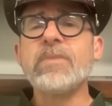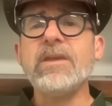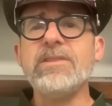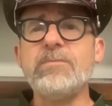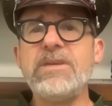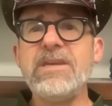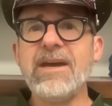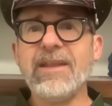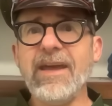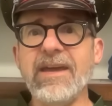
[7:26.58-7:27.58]
the
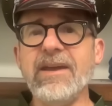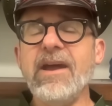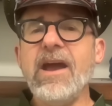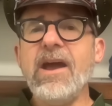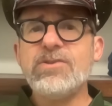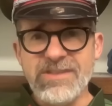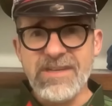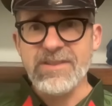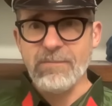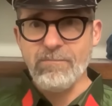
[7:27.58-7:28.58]
PLA
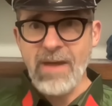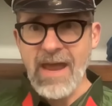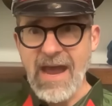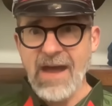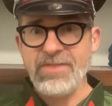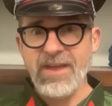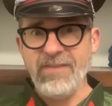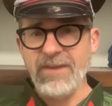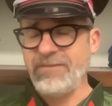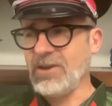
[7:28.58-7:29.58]
did the math,
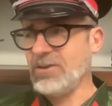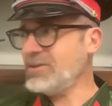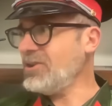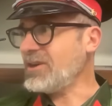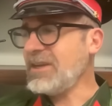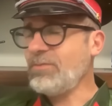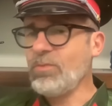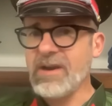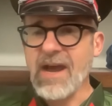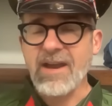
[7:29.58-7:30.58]
and they figured, look, if
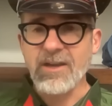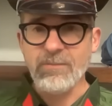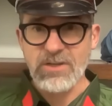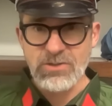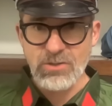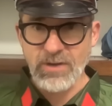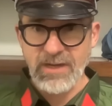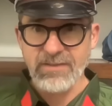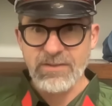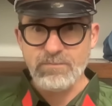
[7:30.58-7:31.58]
we're not going to be
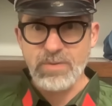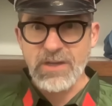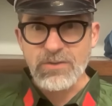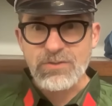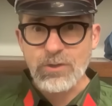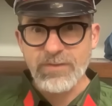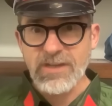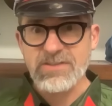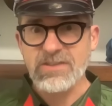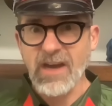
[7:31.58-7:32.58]
doing this big
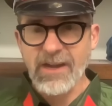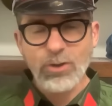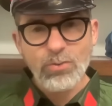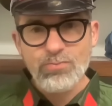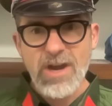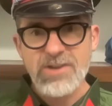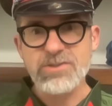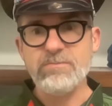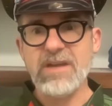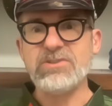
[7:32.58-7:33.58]
Soviet-style
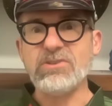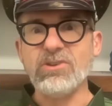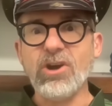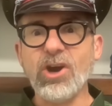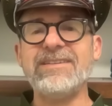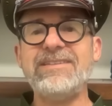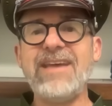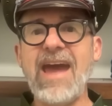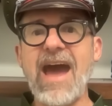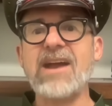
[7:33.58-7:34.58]
regimental
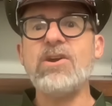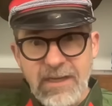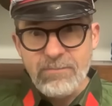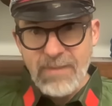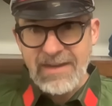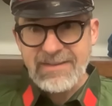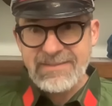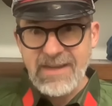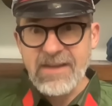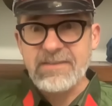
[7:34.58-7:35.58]
attack, it makes
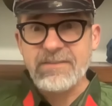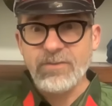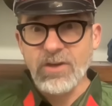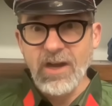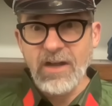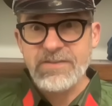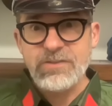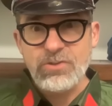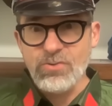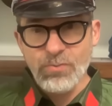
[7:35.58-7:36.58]
sense for us
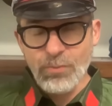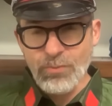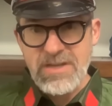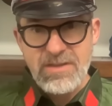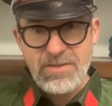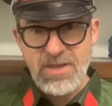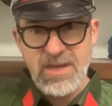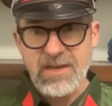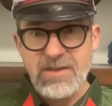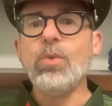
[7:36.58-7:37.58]
to
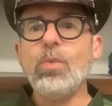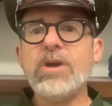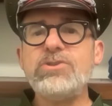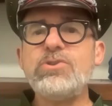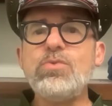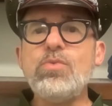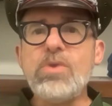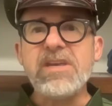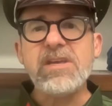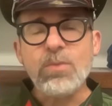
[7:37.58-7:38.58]
rethink, what do
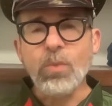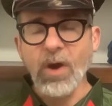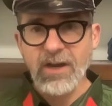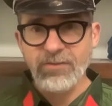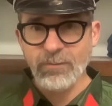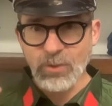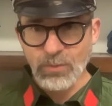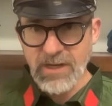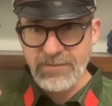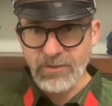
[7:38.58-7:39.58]
we want from a
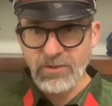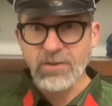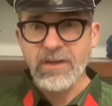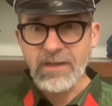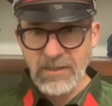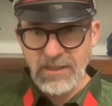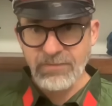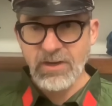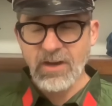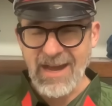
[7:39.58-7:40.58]
rifle,
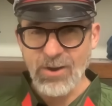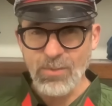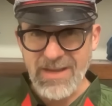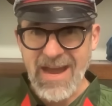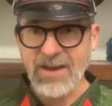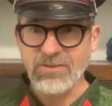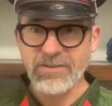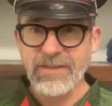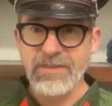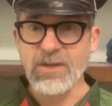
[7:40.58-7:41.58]
given how we
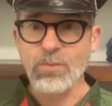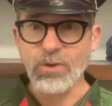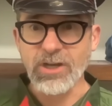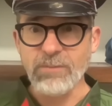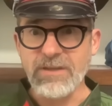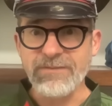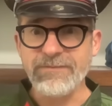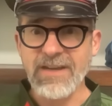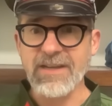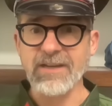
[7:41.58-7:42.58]
actually think we're going to be
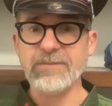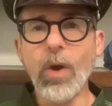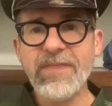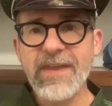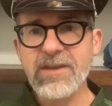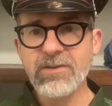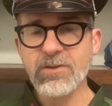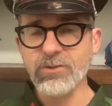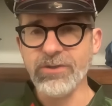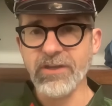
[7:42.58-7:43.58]
fighting? What they
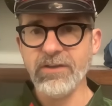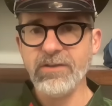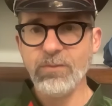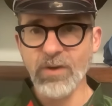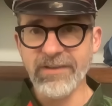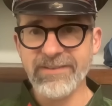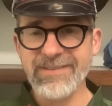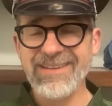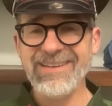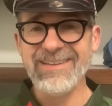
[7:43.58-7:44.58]
concluded
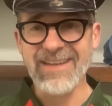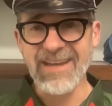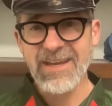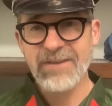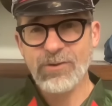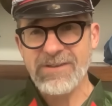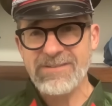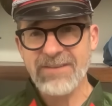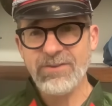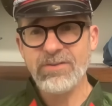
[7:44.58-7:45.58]
was the
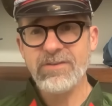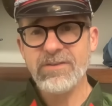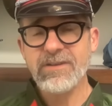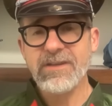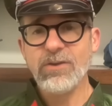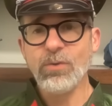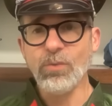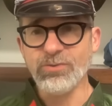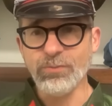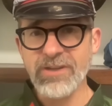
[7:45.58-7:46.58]
AK-47
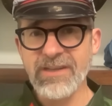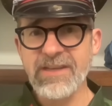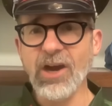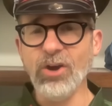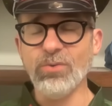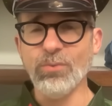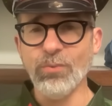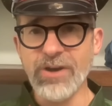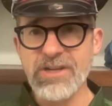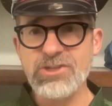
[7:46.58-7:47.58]
was really a
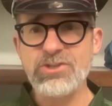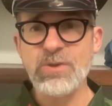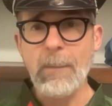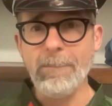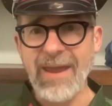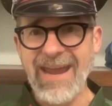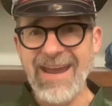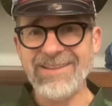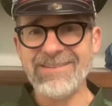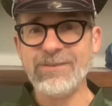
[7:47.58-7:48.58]
rich
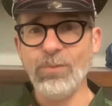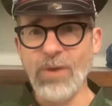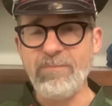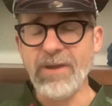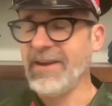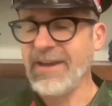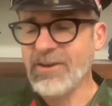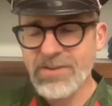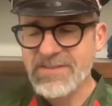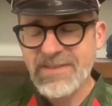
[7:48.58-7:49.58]
man's weapon. I
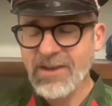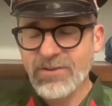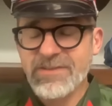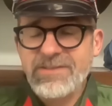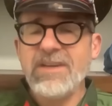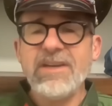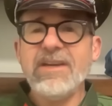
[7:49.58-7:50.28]
know this sounds